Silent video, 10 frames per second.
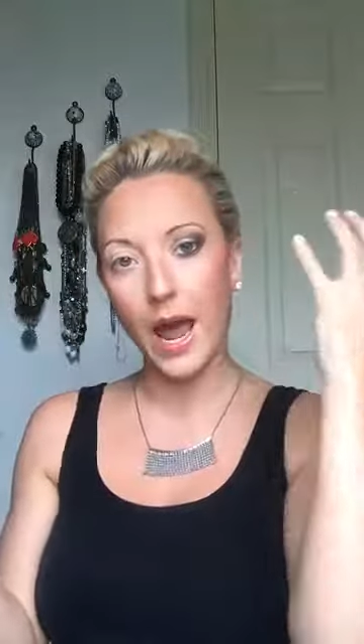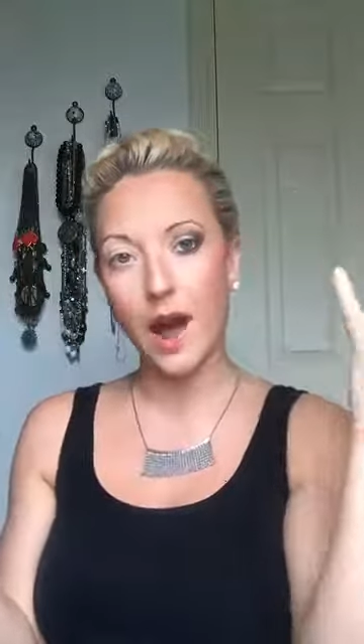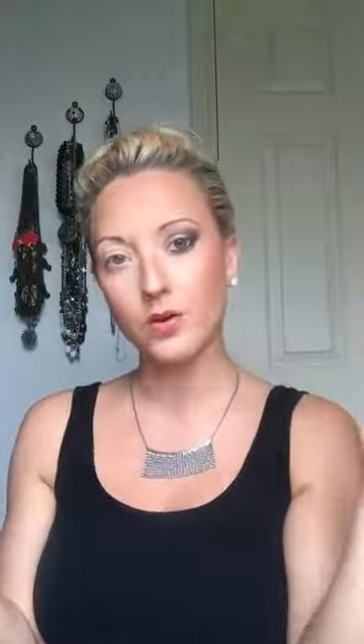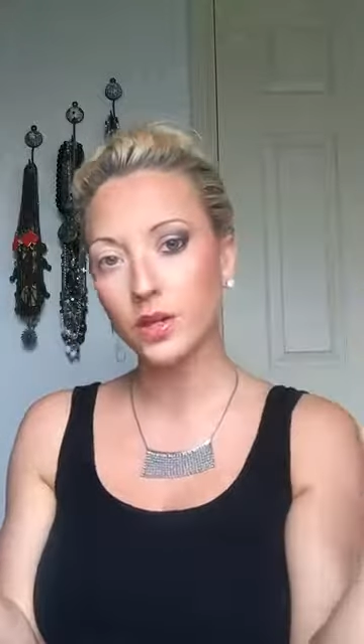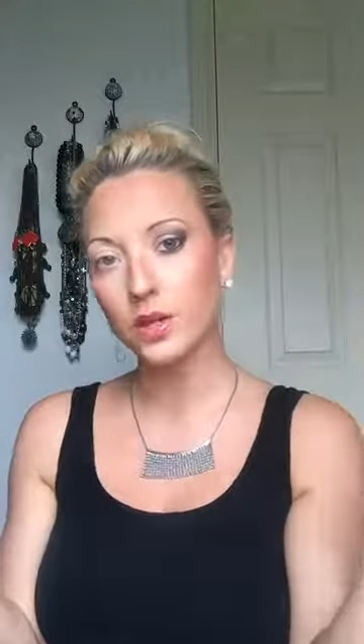
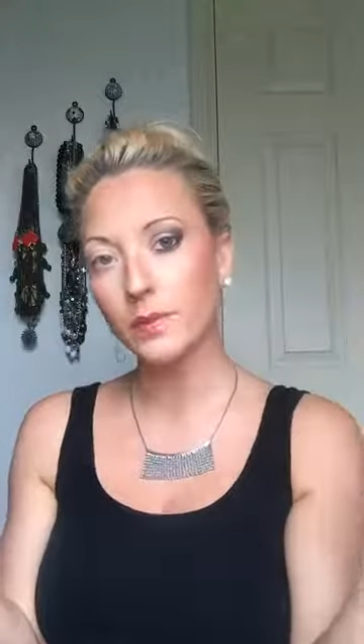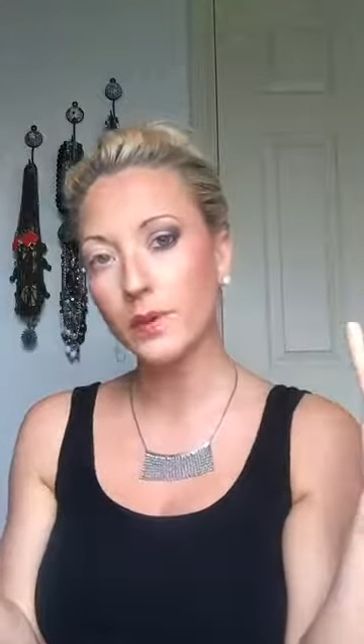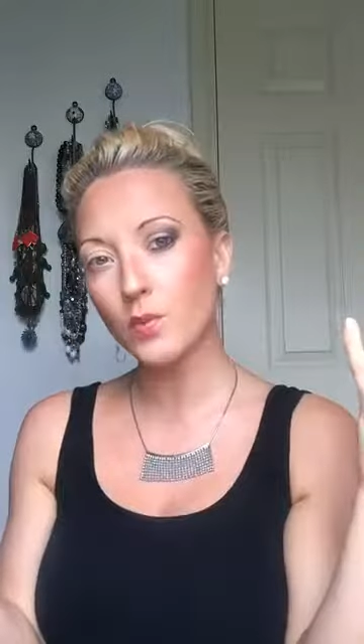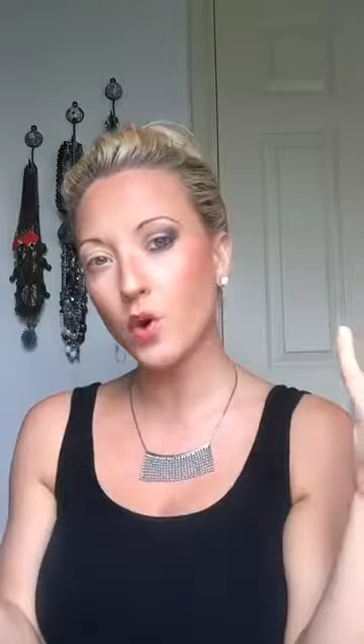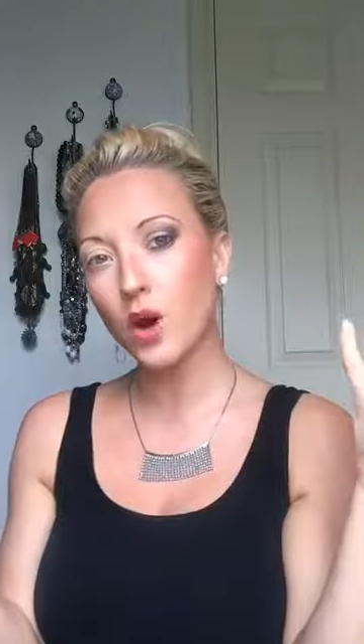out a little bit
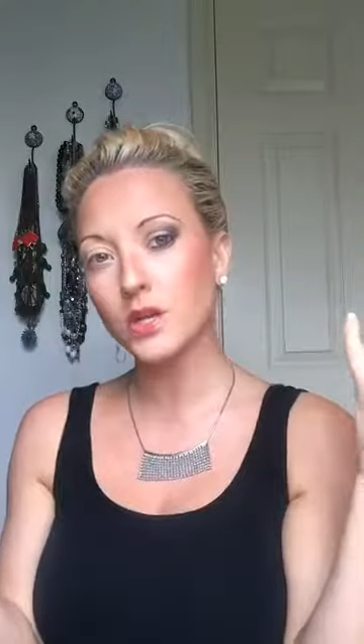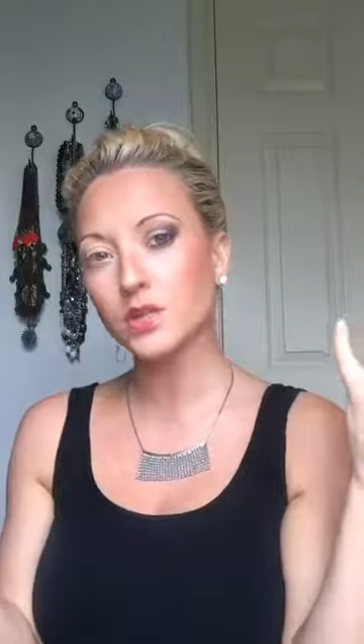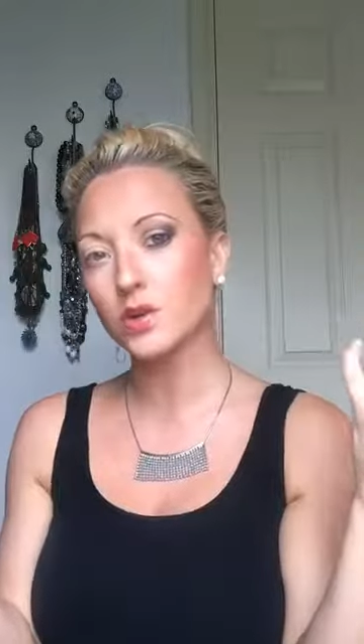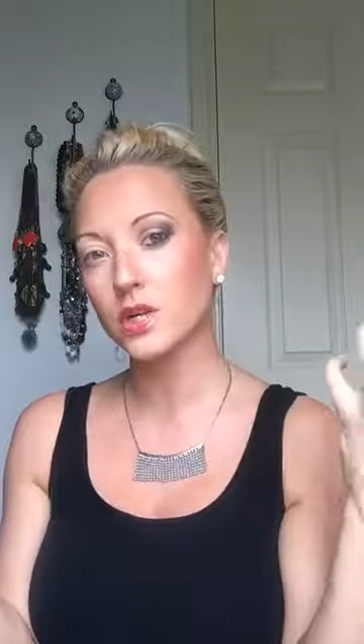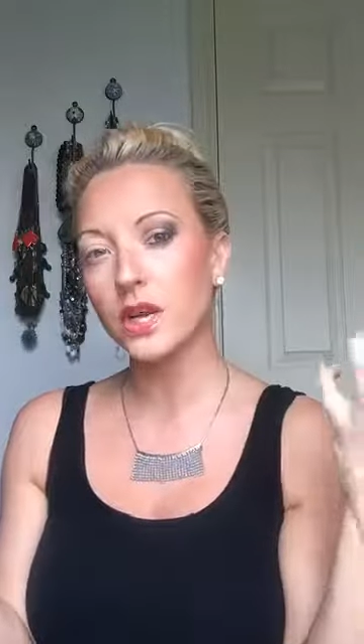more and
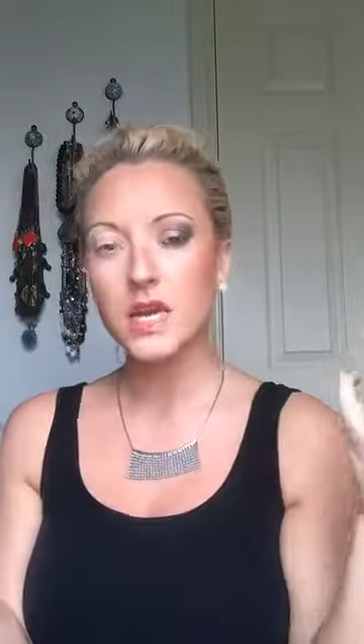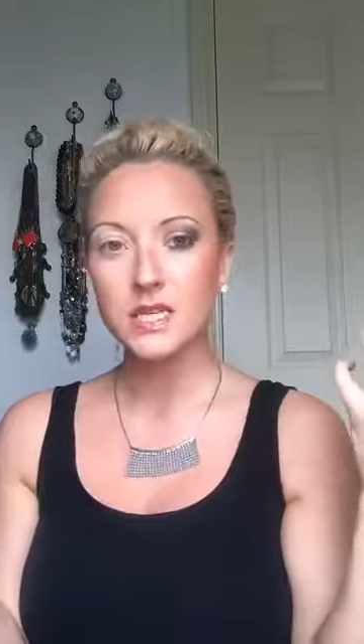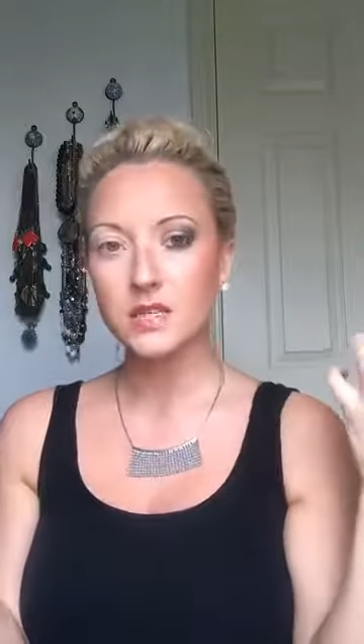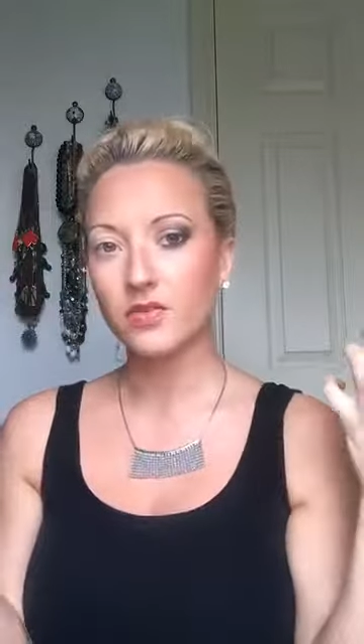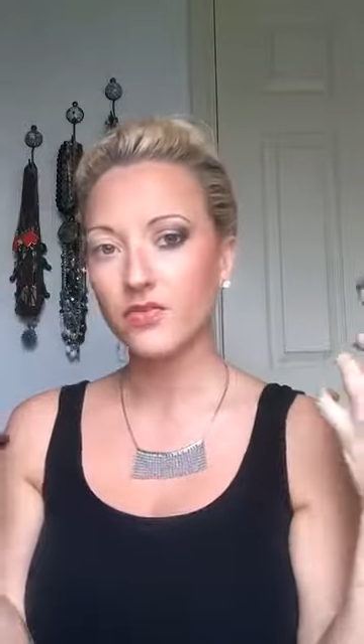sort of
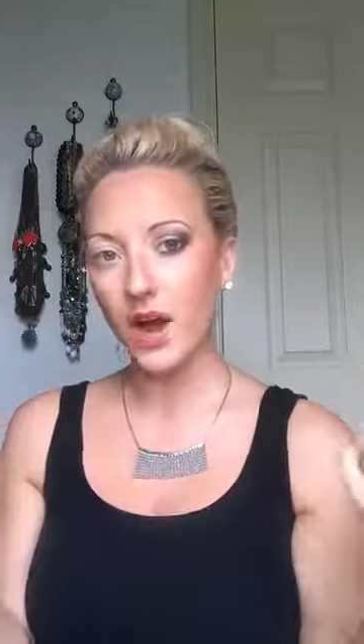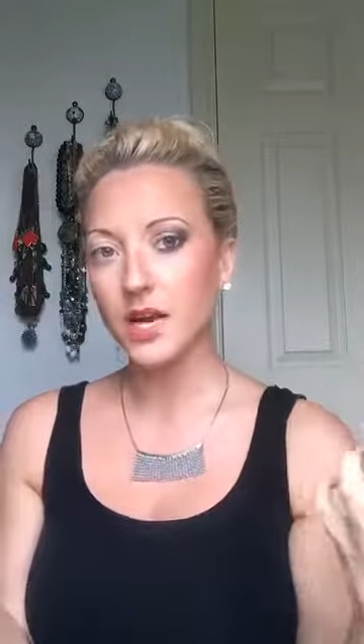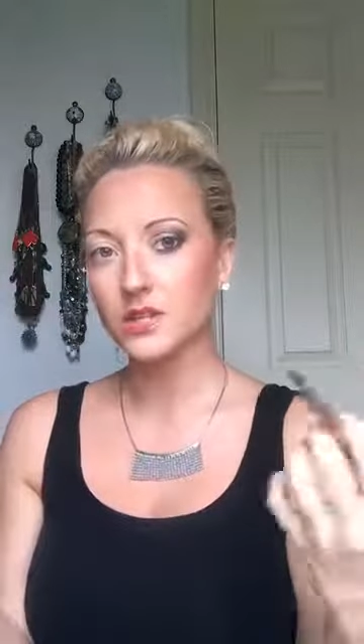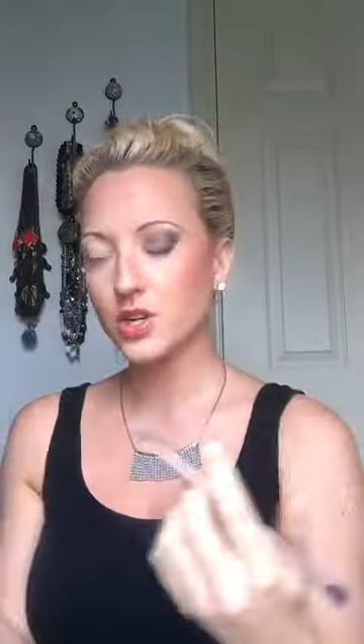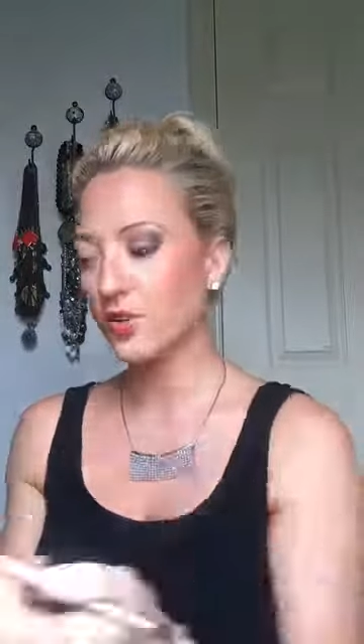
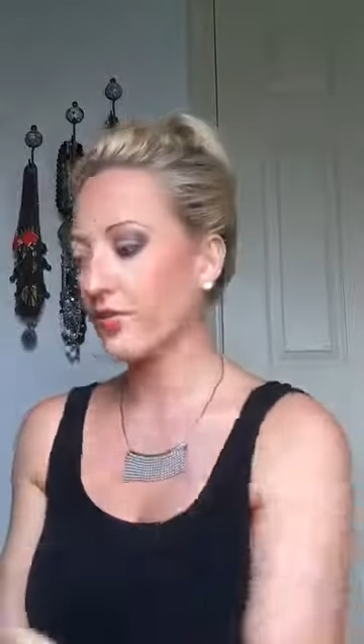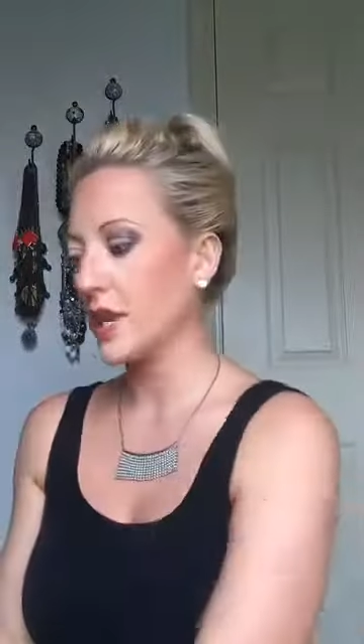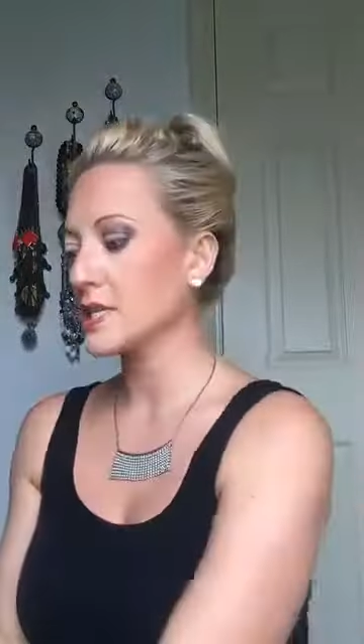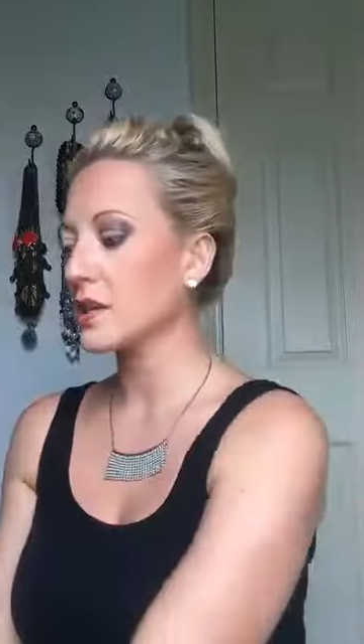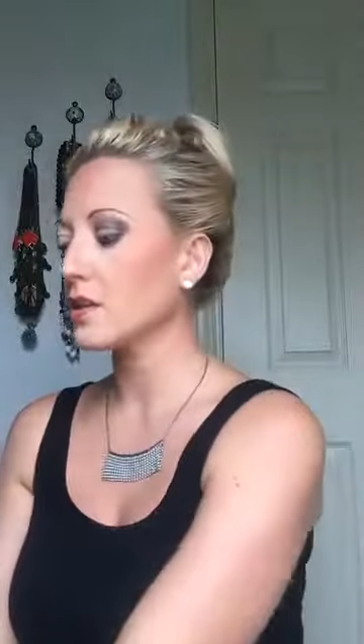defines your
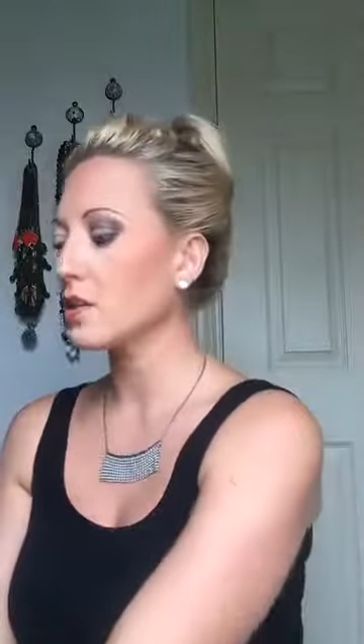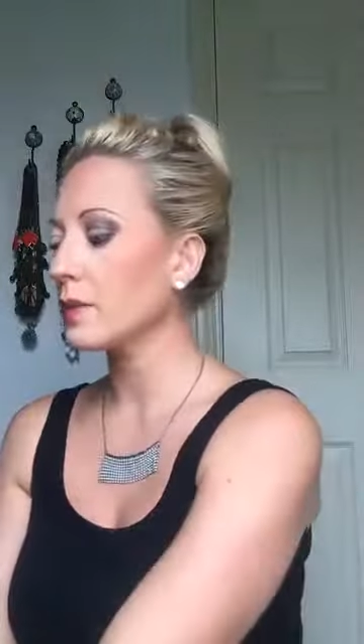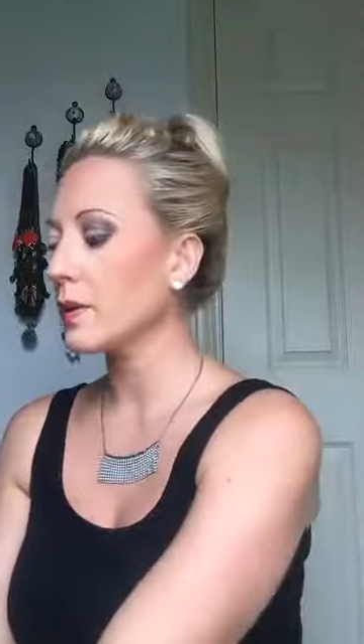face a little bit